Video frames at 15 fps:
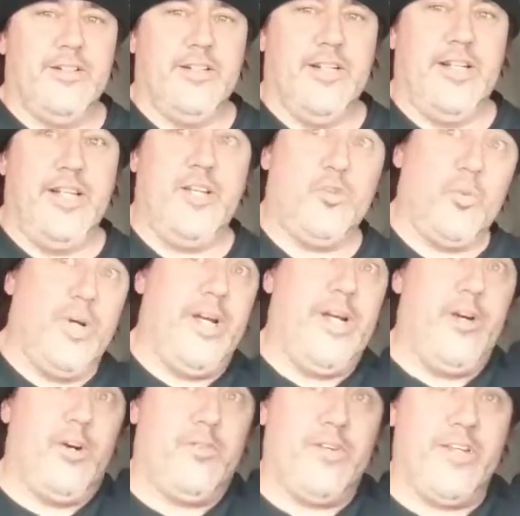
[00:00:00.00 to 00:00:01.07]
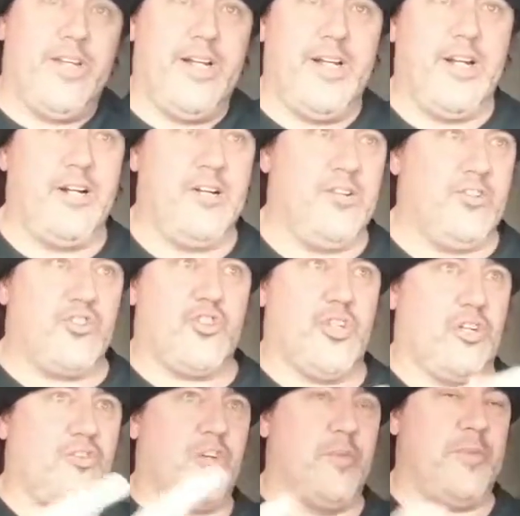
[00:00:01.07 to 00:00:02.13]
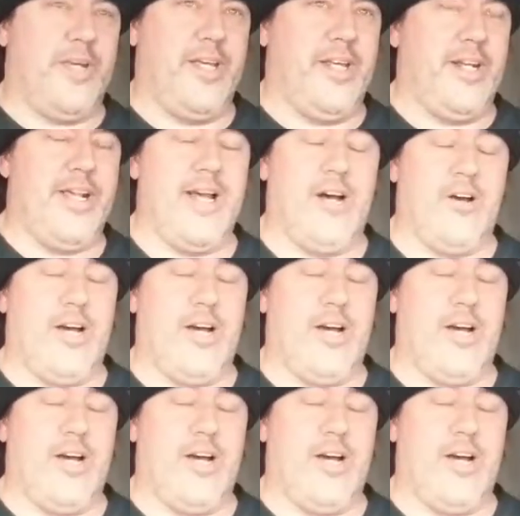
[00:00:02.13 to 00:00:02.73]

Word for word: and he's way over there and this truck's coming in and out.